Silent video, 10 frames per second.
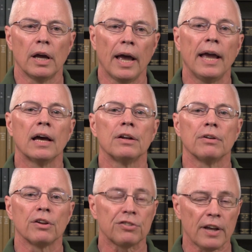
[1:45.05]
and
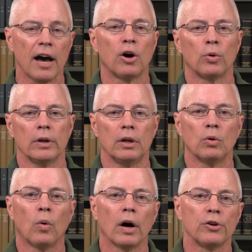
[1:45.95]
a salary
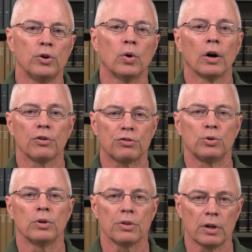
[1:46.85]
while you are a
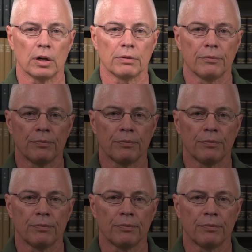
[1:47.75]
student there.